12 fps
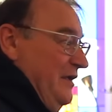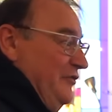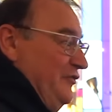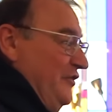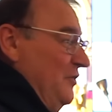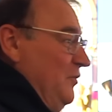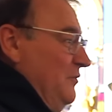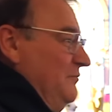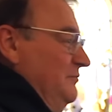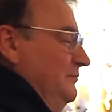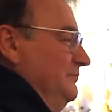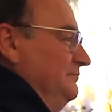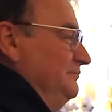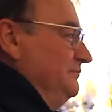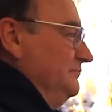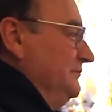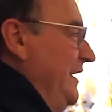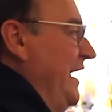So,
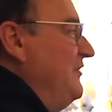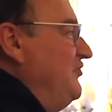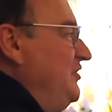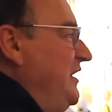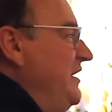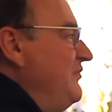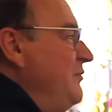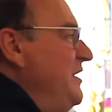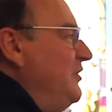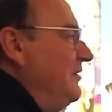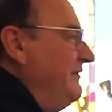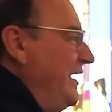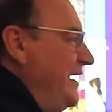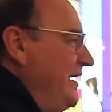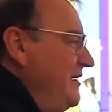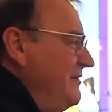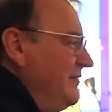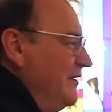and she gave me the
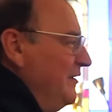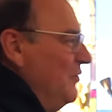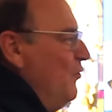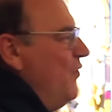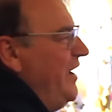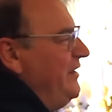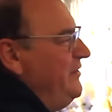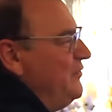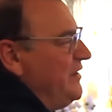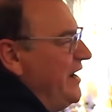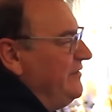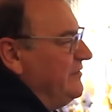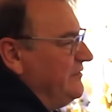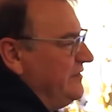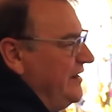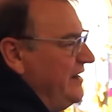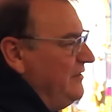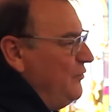date when the United
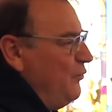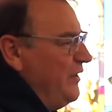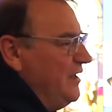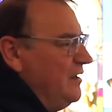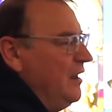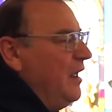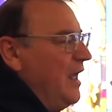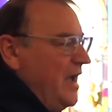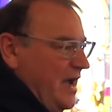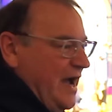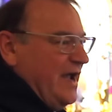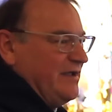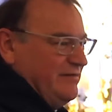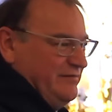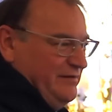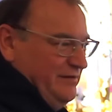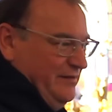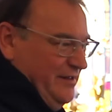States will
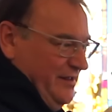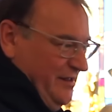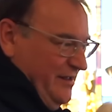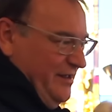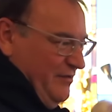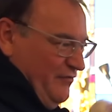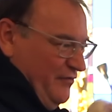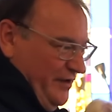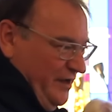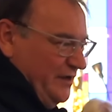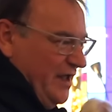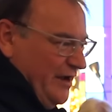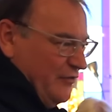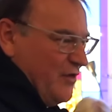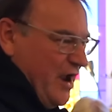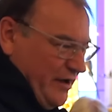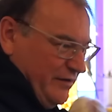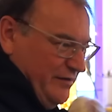act in
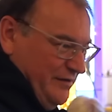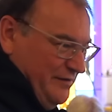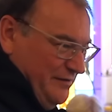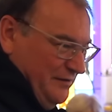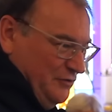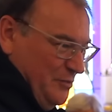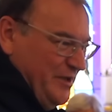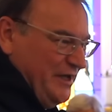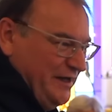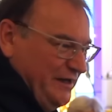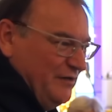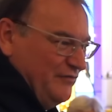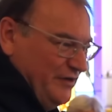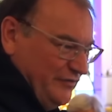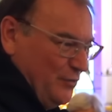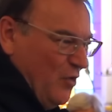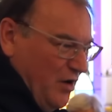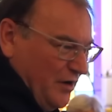Iraq, the beginning of
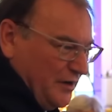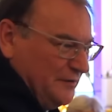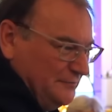this war.